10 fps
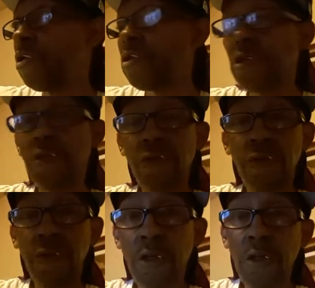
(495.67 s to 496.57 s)
So,
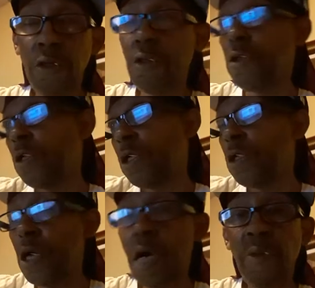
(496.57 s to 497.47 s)

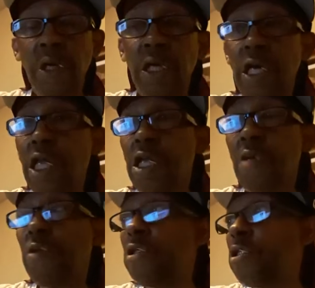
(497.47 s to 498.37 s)
I mean,
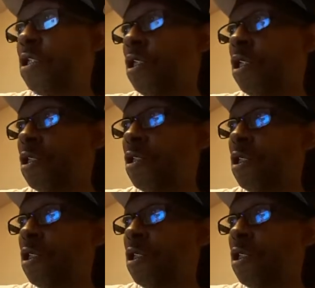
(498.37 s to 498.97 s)
goddamn it, see,